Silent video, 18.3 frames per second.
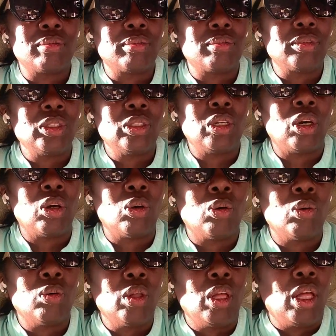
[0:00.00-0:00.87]

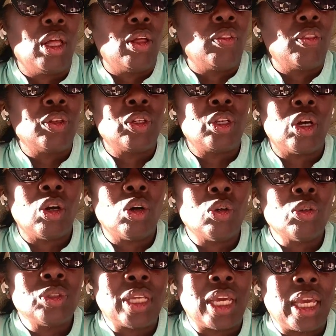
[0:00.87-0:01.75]
the
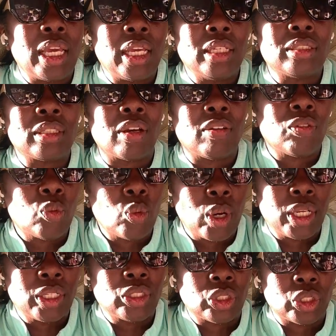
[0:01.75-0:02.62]
dull days of
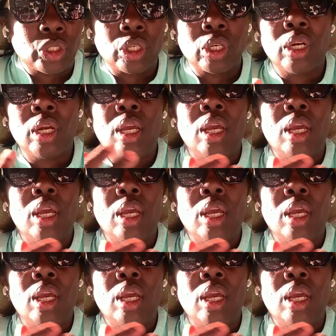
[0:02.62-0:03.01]
winter,